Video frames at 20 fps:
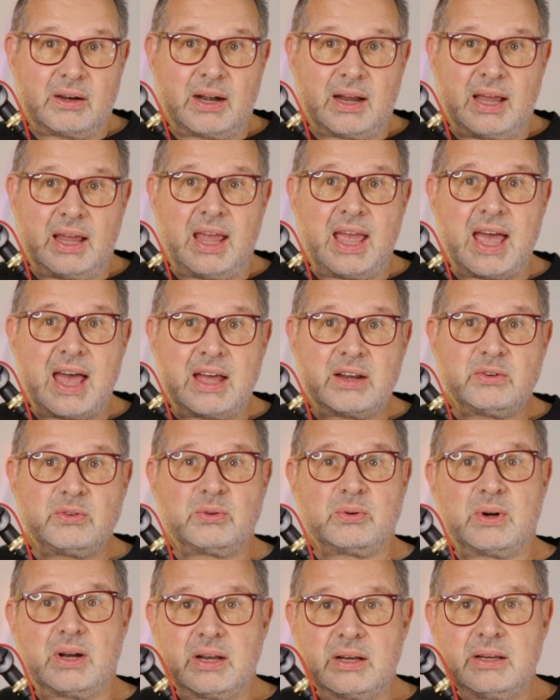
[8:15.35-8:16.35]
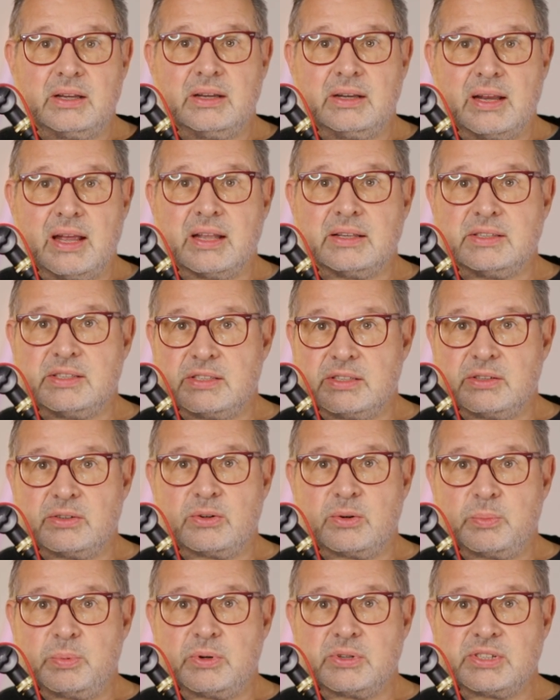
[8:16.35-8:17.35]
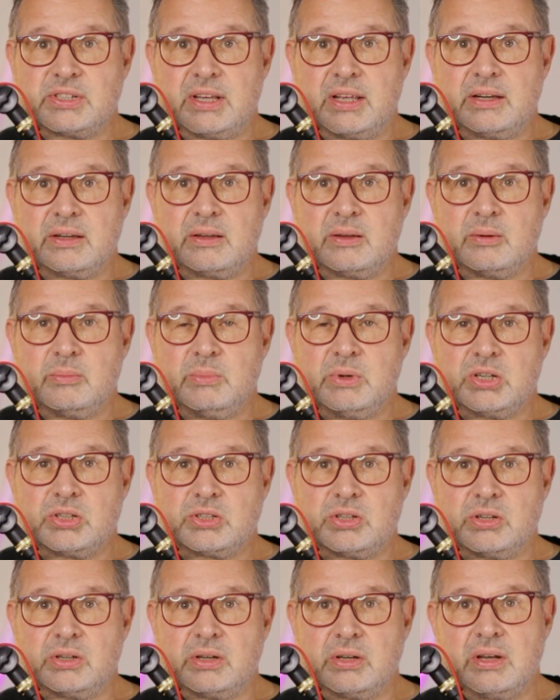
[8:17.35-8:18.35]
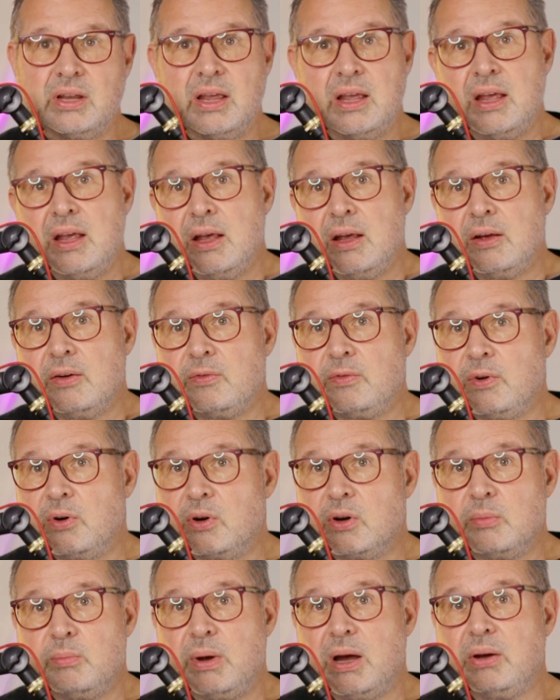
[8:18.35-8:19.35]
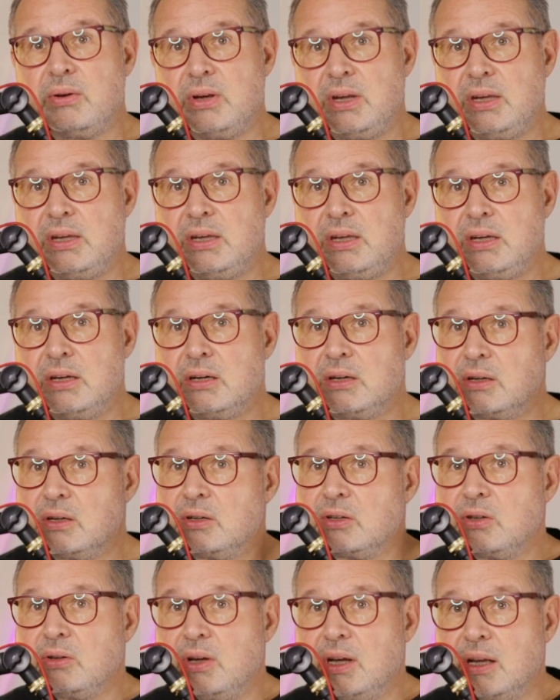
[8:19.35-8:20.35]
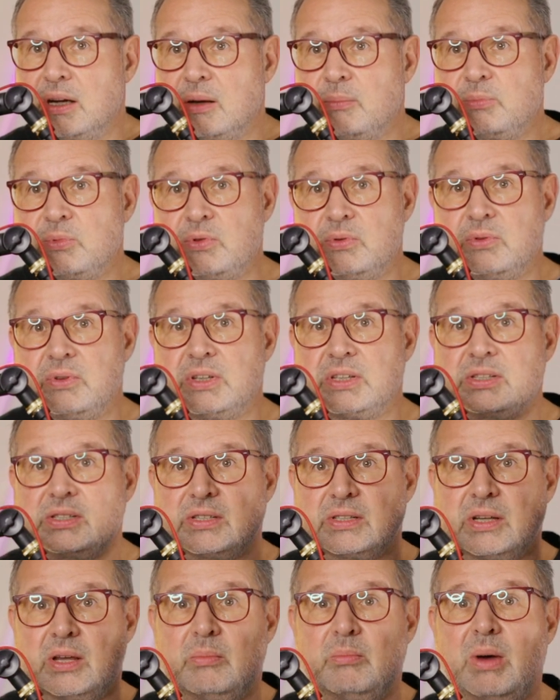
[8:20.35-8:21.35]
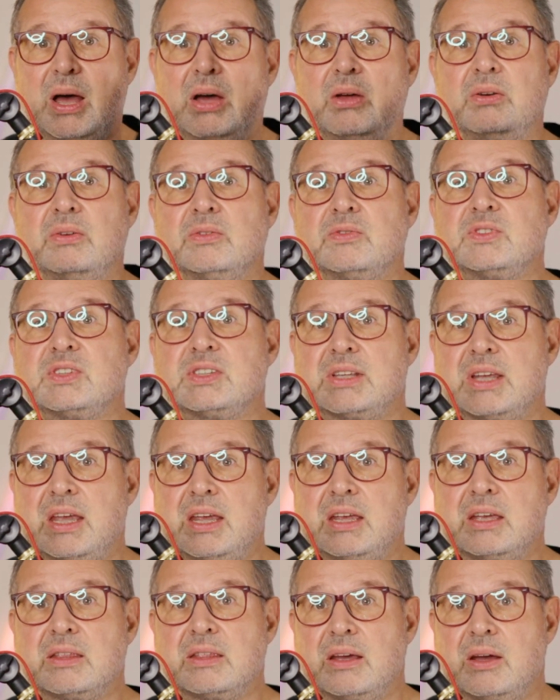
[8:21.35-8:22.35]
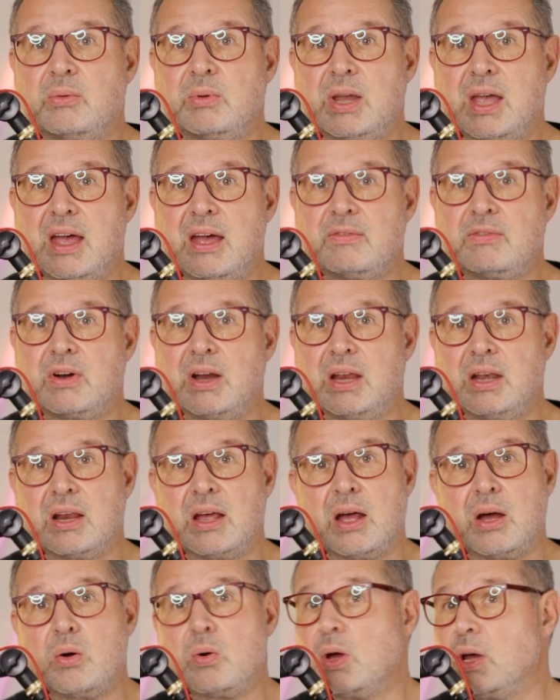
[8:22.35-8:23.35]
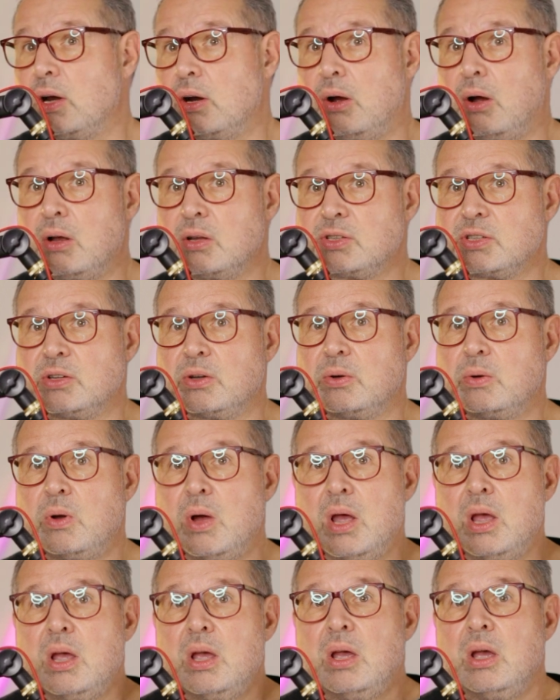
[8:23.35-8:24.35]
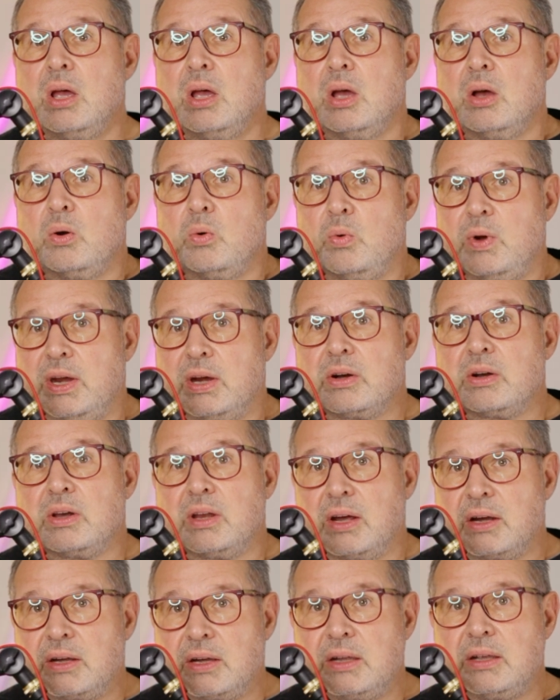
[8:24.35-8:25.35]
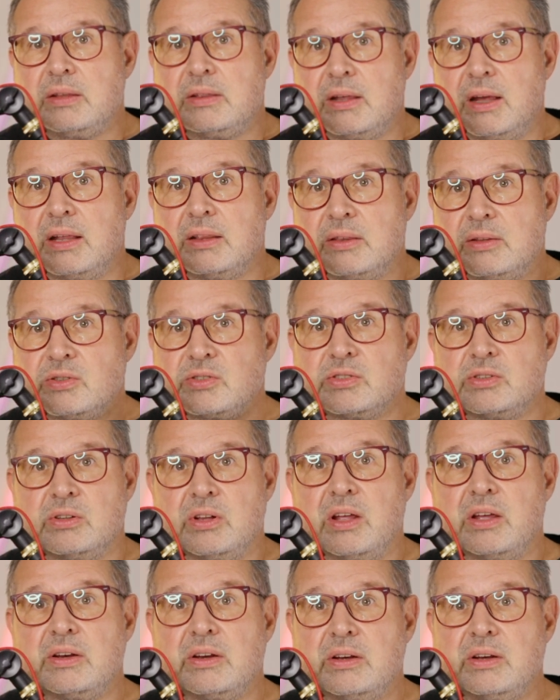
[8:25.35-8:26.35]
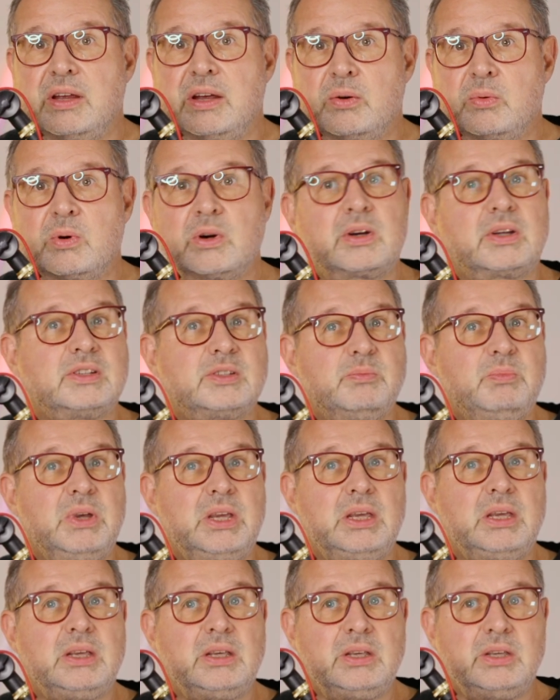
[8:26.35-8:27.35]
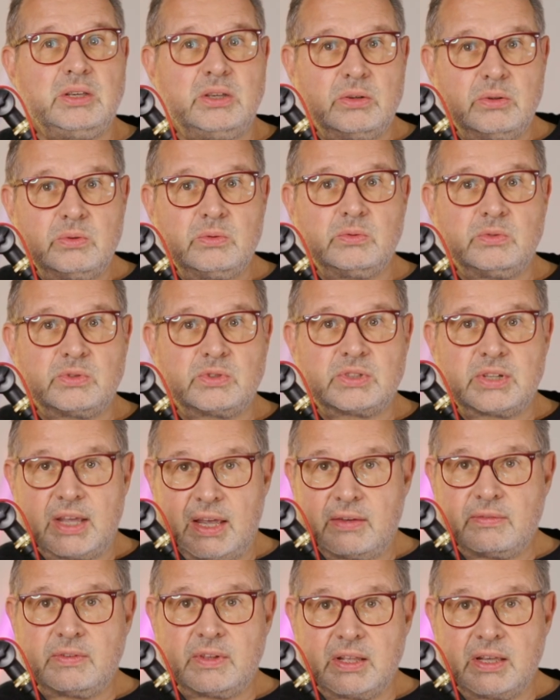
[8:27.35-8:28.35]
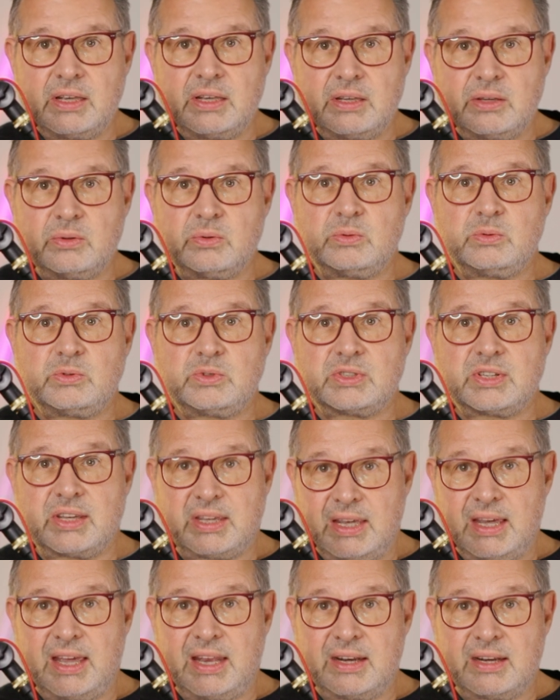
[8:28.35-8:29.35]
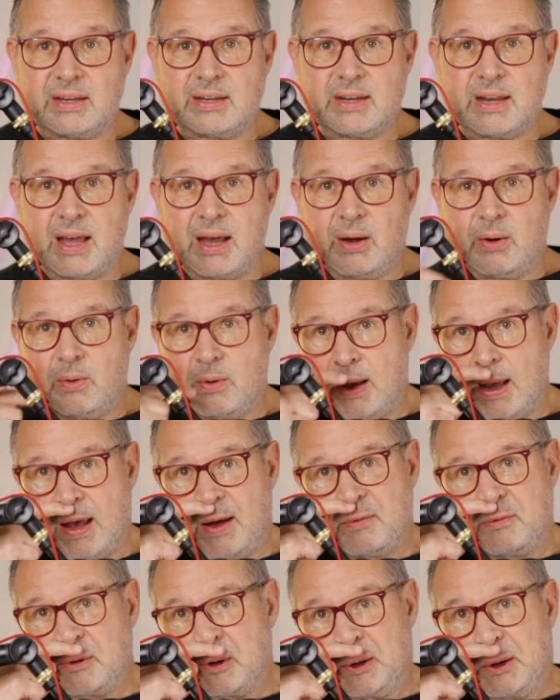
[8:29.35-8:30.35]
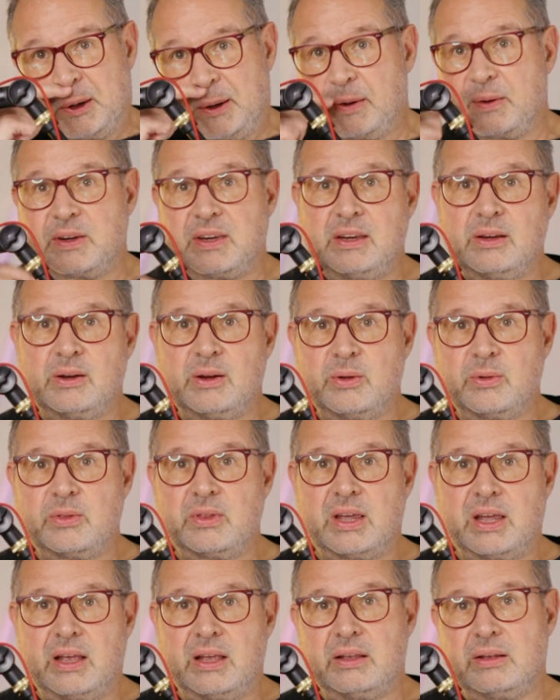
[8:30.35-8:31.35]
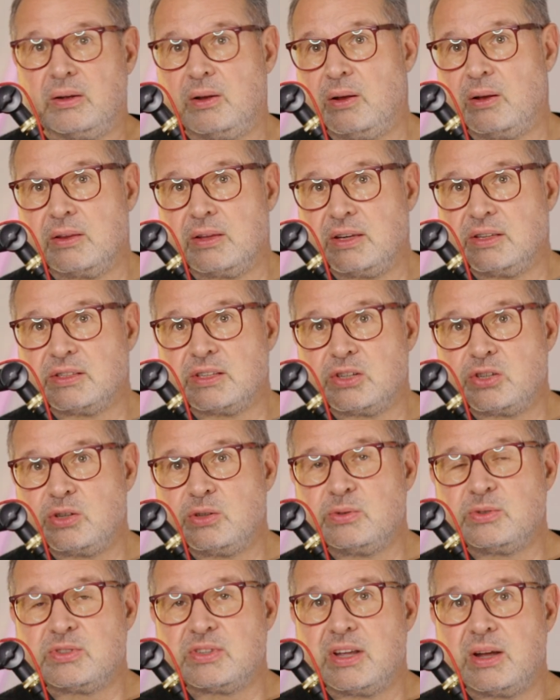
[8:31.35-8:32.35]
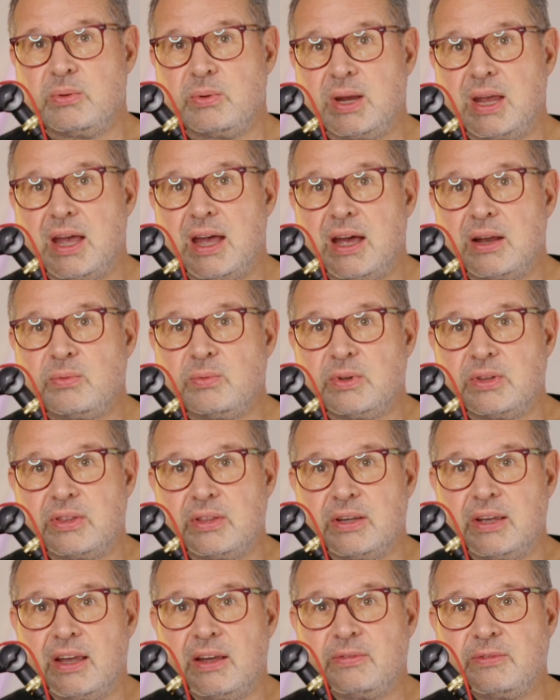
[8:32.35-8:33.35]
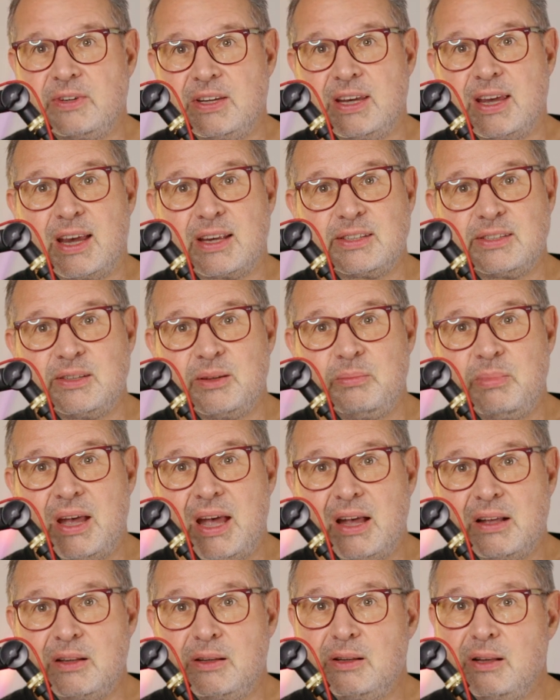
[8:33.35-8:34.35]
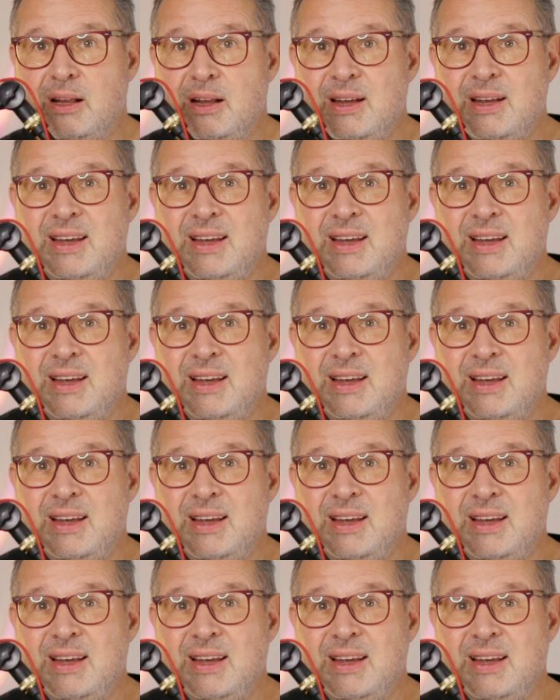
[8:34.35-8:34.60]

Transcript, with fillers: I had to run it at 0% commission for about a year to get up to this amount of stake that we have right now. And also, we are lucky that the Solana network is being used, heavily used again now after, you know, the, all these issues that we had with the FTX debacle.